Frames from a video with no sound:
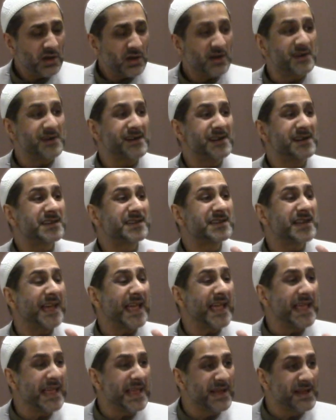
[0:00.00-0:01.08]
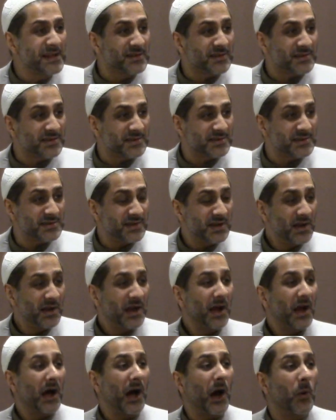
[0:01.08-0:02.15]
curtails
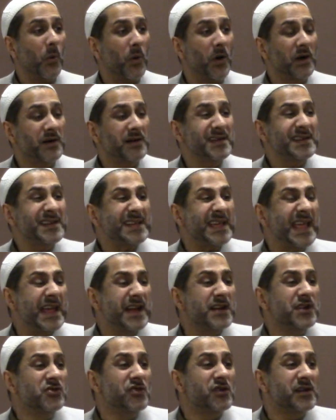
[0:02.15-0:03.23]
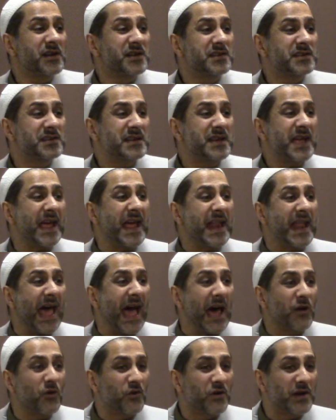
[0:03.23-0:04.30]
our ignorant and
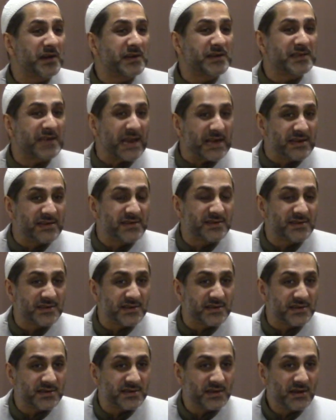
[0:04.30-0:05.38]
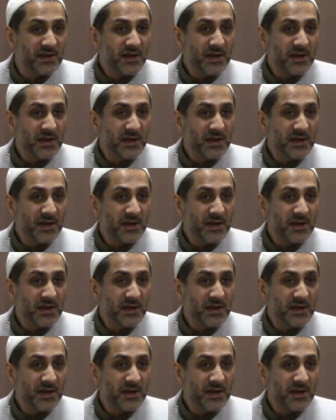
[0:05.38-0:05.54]
arrogant tendencies.